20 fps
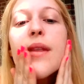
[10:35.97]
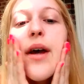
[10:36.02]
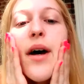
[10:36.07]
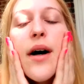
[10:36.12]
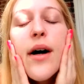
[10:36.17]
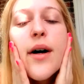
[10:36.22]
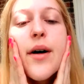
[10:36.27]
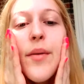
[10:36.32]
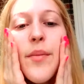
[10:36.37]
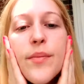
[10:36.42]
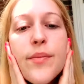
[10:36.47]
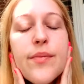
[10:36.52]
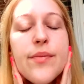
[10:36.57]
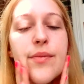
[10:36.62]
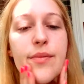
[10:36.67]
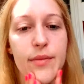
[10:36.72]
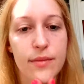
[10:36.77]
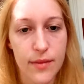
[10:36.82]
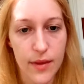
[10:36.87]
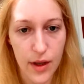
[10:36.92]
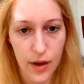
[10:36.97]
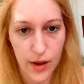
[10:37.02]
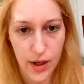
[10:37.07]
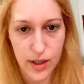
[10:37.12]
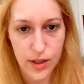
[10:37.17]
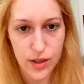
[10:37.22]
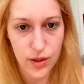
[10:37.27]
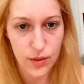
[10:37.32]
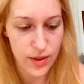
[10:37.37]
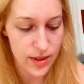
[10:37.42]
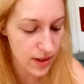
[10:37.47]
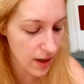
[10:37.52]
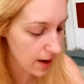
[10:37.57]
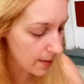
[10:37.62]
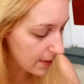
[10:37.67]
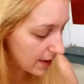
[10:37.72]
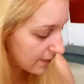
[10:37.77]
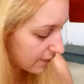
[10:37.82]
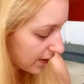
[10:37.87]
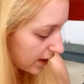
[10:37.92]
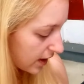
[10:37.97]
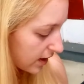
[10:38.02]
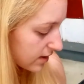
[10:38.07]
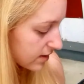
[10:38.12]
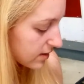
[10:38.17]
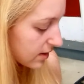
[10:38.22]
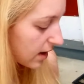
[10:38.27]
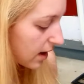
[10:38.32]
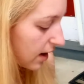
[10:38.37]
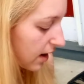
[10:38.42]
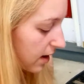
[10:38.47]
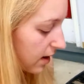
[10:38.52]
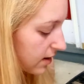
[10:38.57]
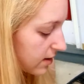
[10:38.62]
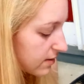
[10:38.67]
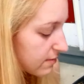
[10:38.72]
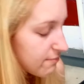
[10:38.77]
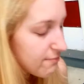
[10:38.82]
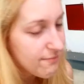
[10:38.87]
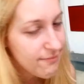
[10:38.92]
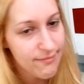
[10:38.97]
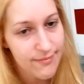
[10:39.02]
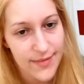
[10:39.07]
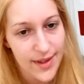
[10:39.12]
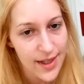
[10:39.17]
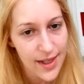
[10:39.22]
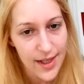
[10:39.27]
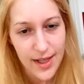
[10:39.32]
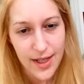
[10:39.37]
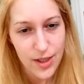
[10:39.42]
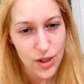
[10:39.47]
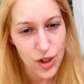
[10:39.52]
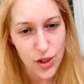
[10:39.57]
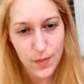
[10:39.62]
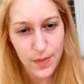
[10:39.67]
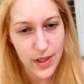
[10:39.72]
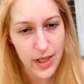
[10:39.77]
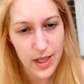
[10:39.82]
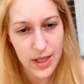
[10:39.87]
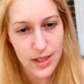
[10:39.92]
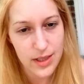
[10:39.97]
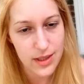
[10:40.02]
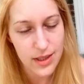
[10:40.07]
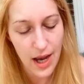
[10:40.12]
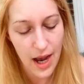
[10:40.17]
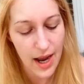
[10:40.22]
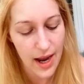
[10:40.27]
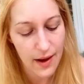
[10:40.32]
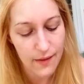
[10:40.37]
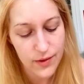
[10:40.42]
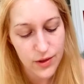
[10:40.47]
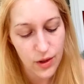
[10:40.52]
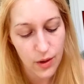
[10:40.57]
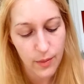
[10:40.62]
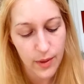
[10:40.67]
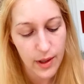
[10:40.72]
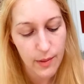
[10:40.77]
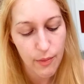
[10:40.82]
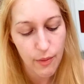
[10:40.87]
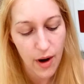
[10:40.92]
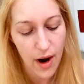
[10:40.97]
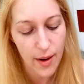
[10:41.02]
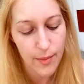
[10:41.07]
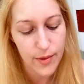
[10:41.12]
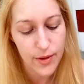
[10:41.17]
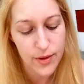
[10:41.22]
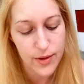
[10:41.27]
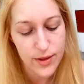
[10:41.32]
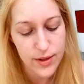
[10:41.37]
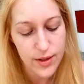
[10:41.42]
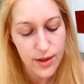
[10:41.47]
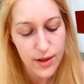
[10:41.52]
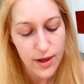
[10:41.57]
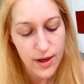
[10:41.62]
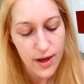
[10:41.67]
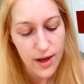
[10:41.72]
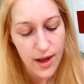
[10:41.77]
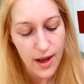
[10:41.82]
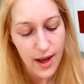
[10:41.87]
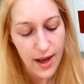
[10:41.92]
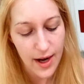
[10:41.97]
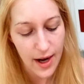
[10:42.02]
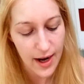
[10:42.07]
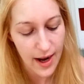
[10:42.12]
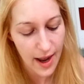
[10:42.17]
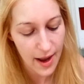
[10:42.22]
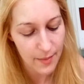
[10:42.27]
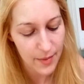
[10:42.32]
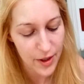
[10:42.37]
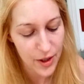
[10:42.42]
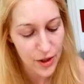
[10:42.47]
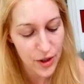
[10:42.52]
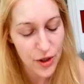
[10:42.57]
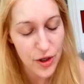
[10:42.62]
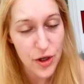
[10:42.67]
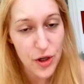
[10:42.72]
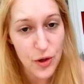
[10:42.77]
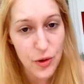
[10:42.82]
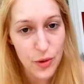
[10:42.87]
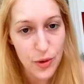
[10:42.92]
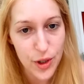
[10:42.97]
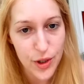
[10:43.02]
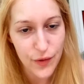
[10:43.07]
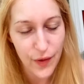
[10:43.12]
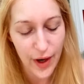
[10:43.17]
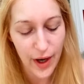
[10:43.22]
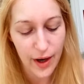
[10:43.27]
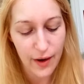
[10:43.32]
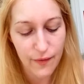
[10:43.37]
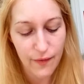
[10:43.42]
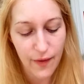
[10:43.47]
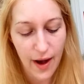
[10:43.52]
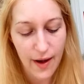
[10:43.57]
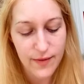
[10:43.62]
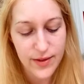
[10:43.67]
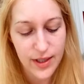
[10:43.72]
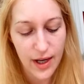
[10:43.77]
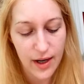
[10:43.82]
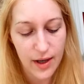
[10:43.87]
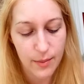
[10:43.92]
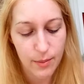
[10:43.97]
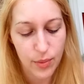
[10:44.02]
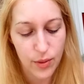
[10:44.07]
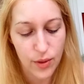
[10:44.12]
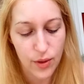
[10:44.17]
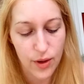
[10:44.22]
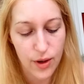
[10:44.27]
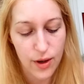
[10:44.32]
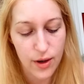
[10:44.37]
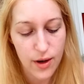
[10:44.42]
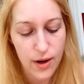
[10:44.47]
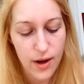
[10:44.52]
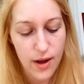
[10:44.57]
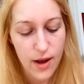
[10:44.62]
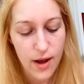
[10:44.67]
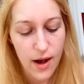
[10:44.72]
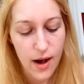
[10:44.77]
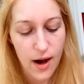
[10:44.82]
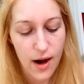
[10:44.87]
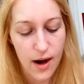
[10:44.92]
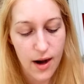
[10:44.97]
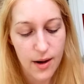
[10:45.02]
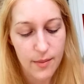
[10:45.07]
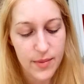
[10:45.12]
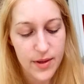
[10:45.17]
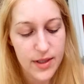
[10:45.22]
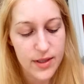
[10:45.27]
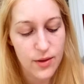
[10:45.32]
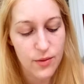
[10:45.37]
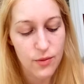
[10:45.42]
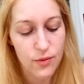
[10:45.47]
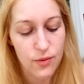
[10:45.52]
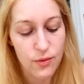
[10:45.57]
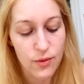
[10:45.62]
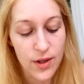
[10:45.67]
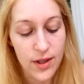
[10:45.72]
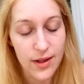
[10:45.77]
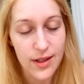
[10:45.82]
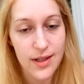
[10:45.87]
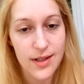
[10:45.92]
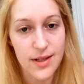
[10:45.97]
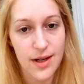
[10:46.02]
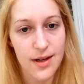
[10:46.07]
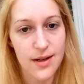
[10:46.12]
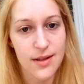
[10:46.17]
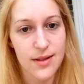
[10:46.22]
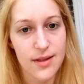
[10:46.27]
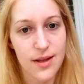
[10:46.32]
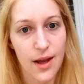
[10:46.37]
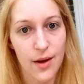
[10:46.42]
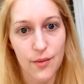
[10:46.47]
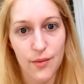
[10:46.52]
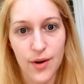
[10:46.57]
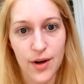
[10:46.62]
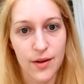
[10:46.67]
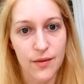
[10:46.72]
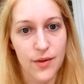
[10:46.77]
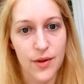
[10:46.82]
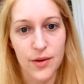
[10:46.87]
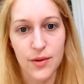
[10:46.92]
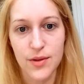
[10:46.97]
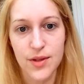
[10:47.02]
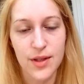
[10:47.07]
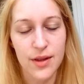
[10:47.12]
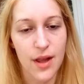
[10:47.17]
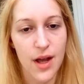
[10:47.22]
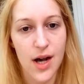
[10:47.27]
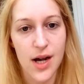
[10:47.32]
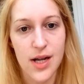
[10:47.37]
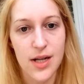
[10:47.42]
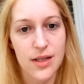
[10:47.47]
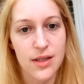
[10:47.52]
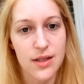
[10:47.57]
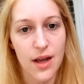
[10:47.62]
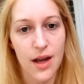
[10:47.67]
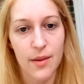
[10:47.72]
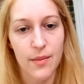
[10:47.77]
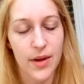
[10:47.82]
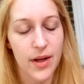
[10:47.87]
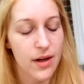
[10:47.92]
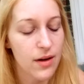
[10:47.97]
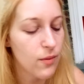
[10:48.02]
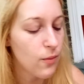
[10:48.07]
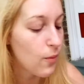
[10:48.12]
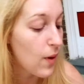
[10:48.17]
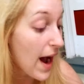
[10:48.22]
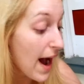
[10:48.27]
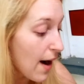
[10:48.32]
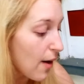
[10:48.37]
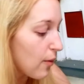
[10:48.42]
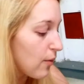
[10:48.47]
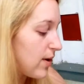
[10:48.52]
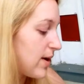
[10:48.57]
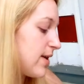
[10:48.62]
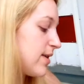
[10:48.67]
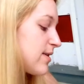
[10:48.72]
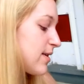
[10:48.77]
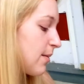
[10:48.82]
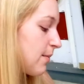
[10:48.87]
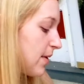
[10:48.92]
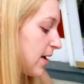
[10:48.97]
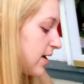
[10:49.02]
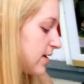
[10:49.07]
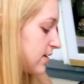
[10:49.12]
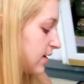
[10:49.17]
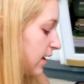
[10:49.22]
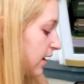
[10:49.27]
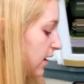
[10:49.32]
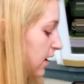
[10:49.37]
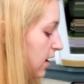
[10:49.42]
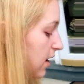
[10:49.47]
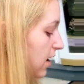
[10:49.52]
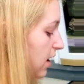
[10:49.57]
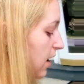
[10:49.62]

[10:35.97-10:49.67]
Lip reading: Alright, so it's on my face, and just because I have so many primers, and I am a huge fan of 5-second blur, because it really does get rid of those lines. I mean, wow, it's amazing.